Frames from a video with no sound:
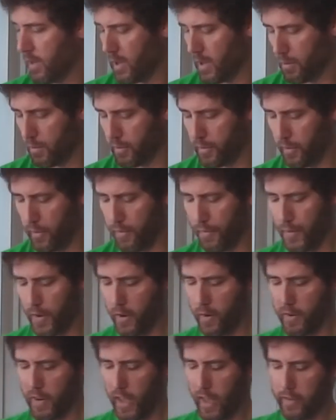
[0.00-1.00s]
We'll do the
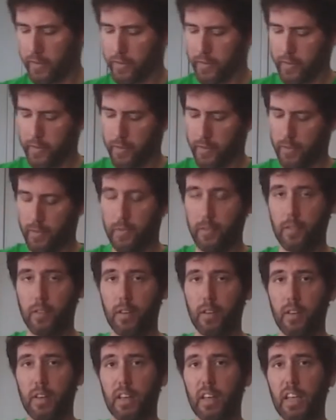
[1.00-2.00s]
finger test.
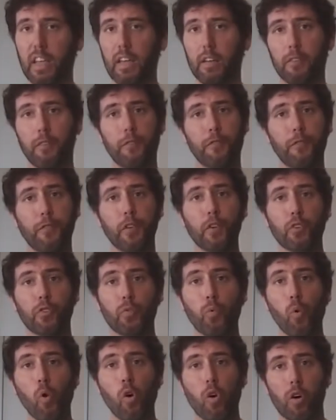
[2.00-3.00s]
And if it feels
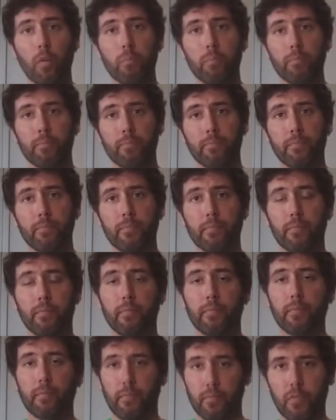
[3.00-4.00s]
warm,
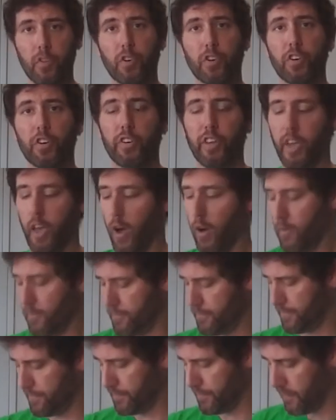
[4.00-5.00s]
you're good to go.
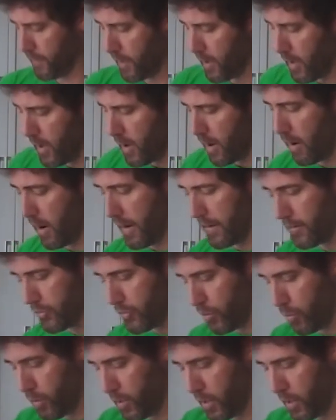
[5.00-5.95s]
All right, so we're